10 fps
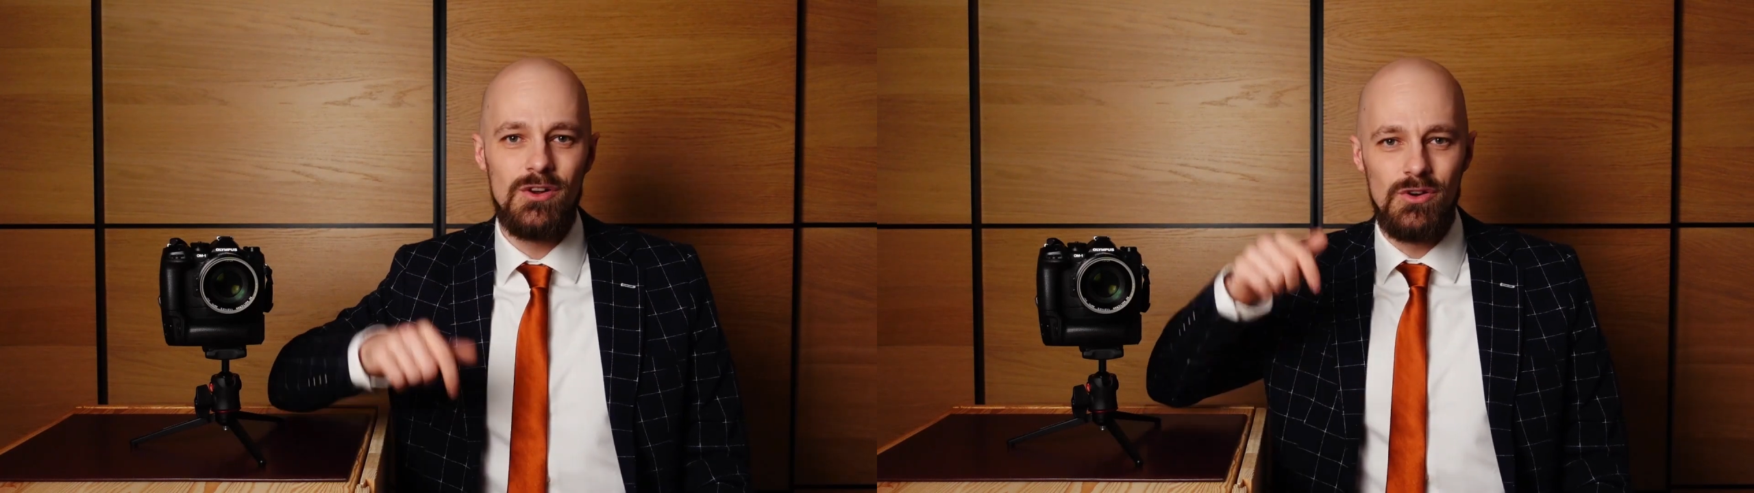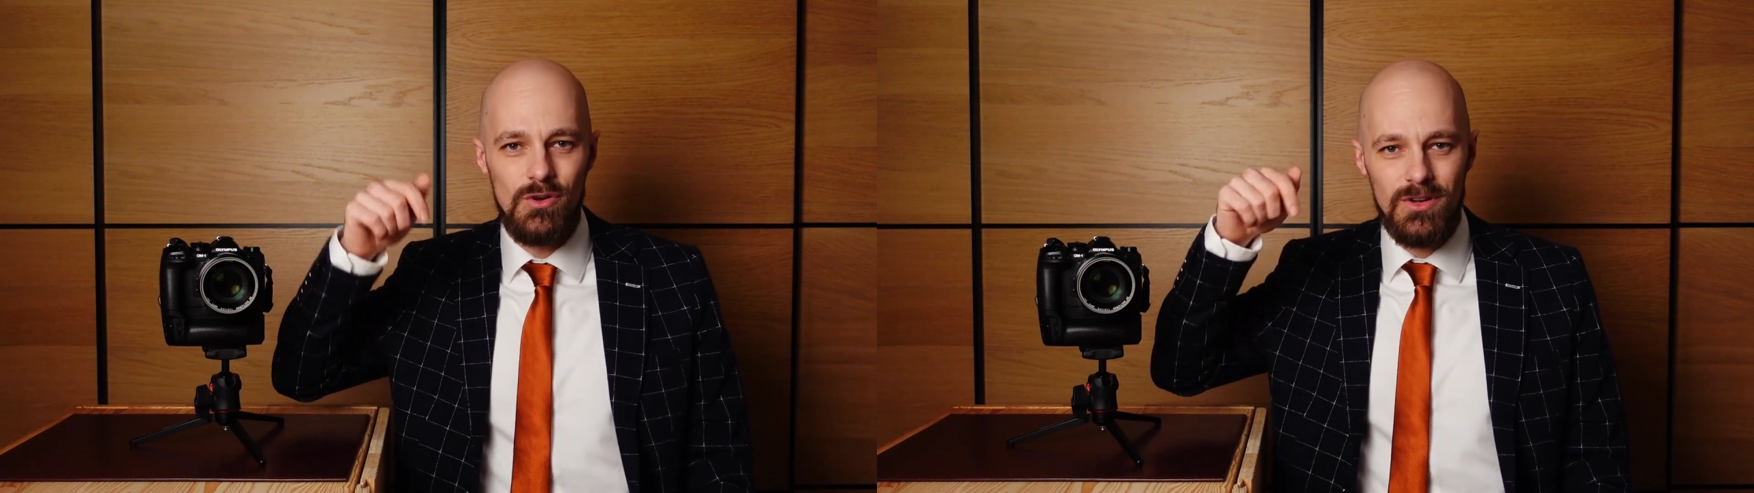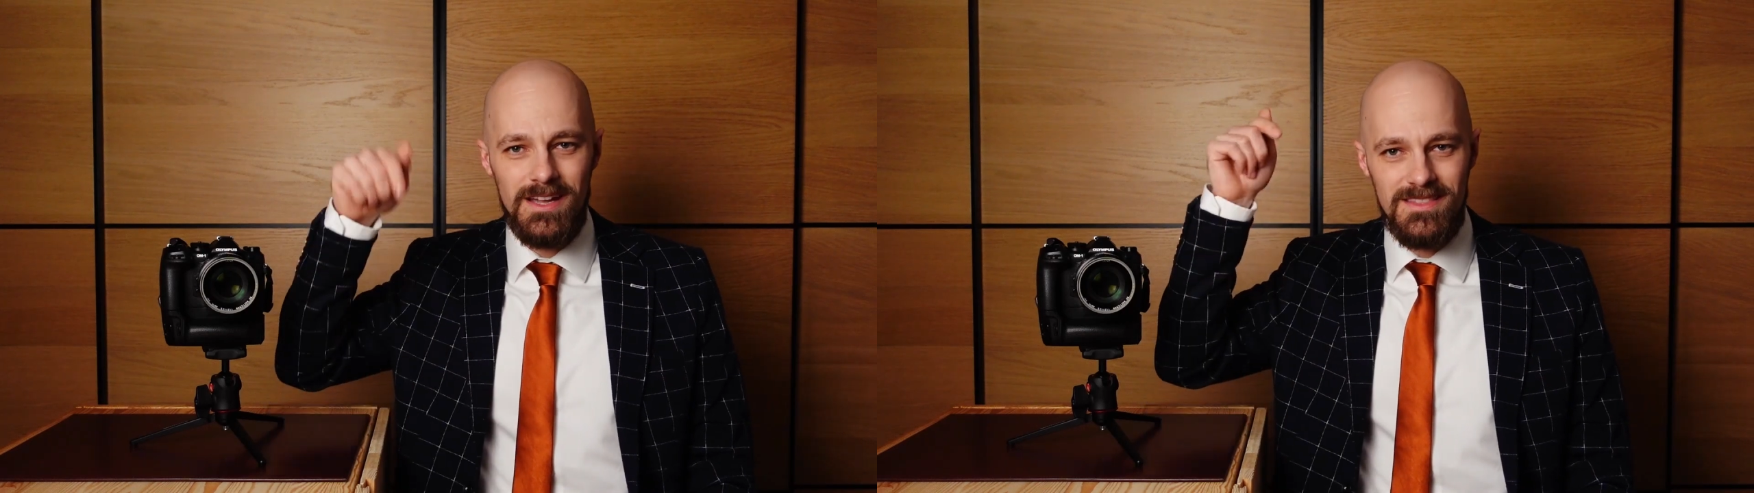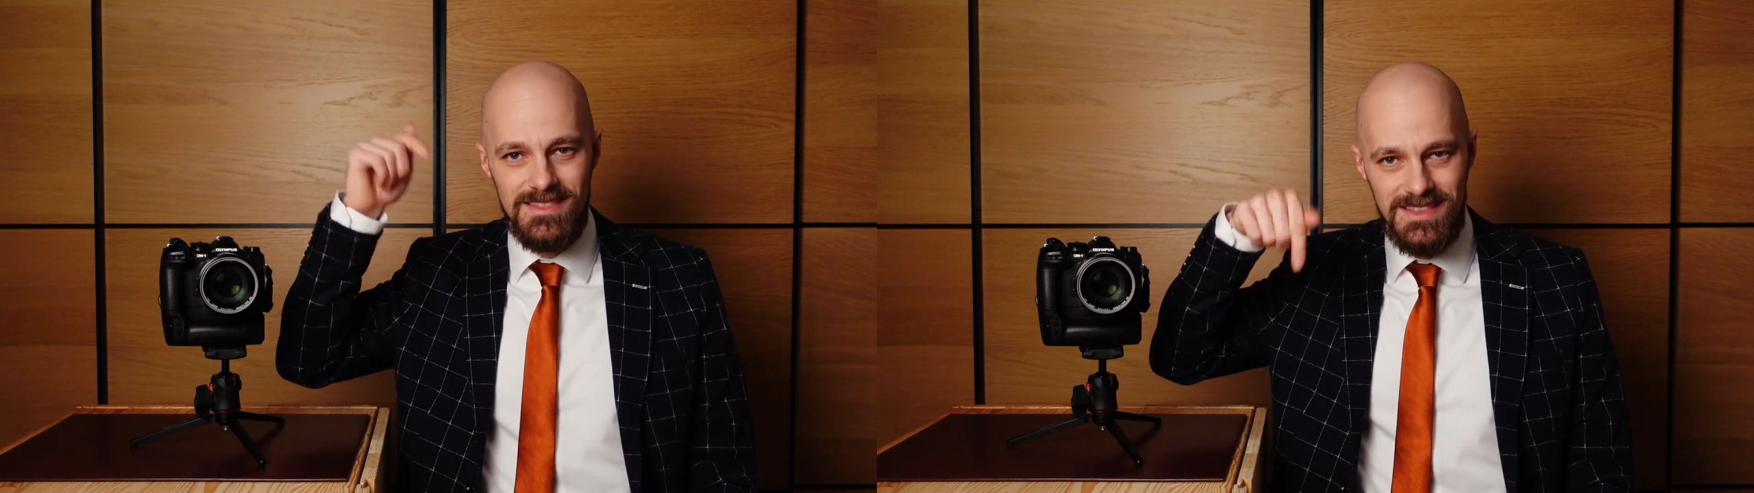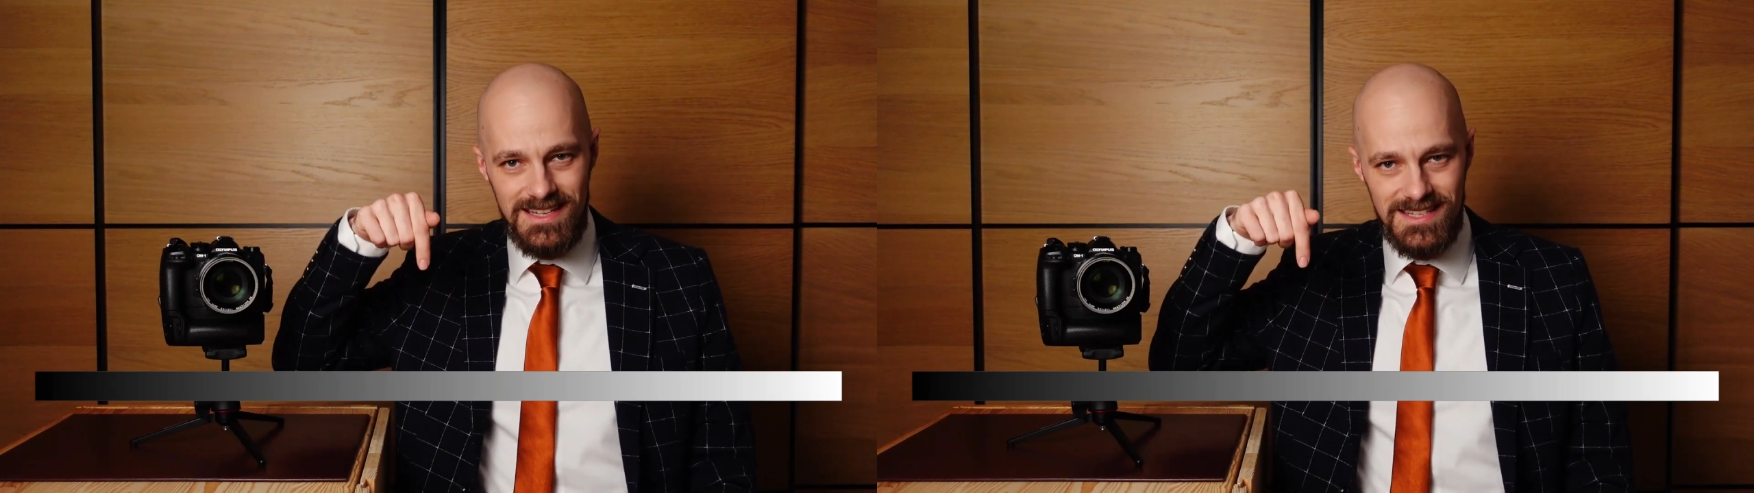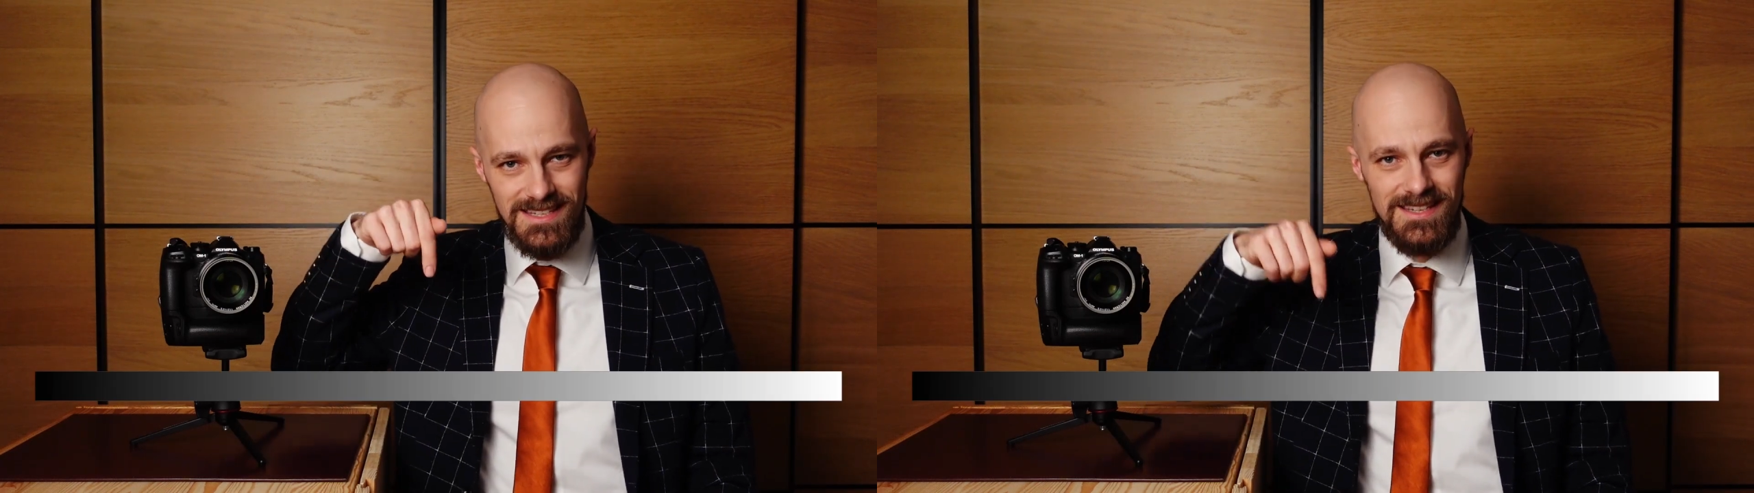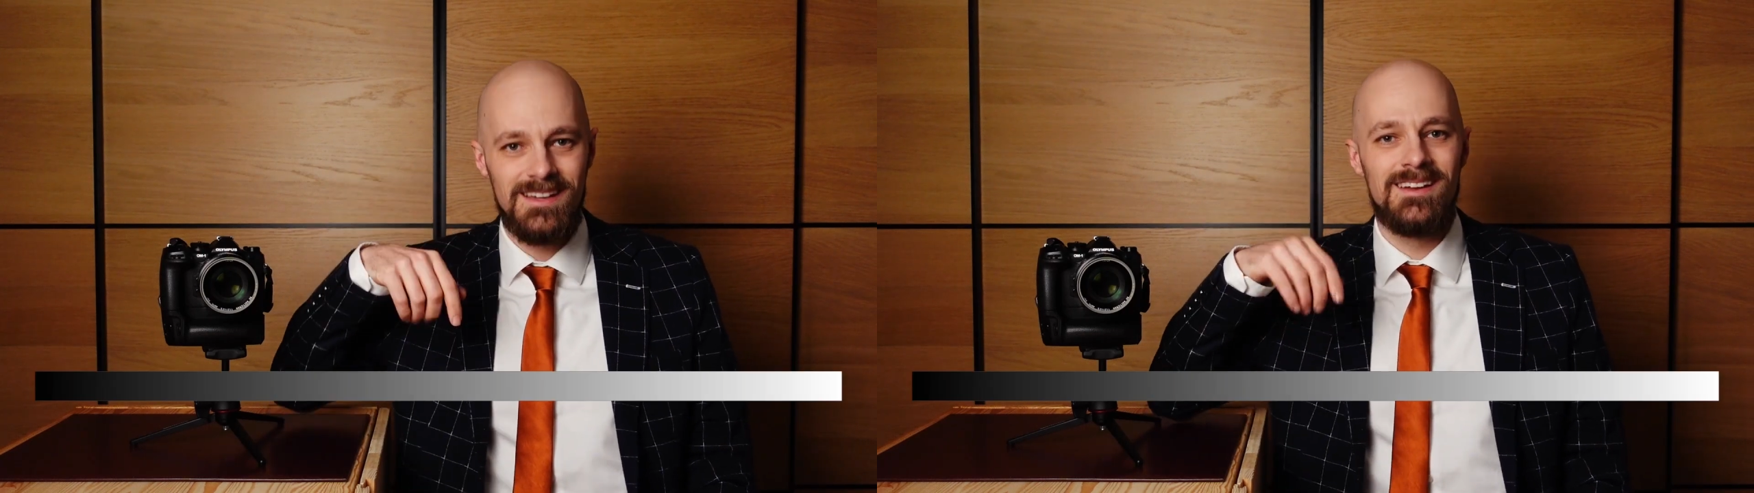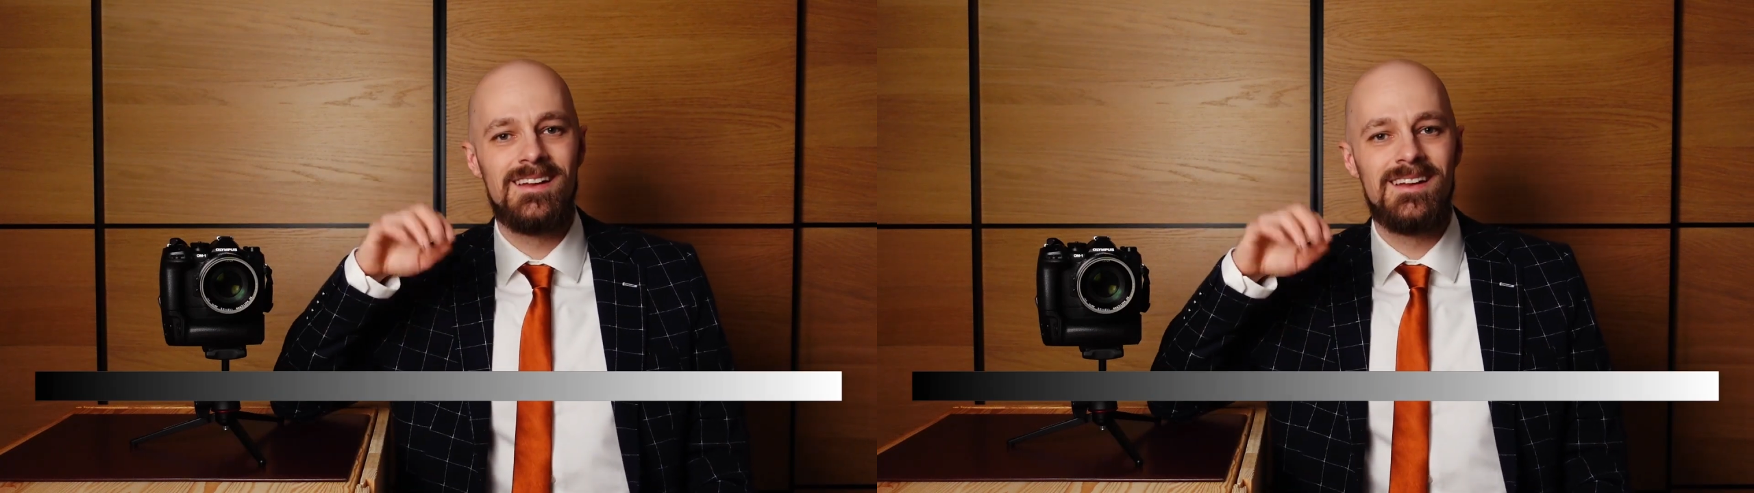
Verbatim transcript: look at this.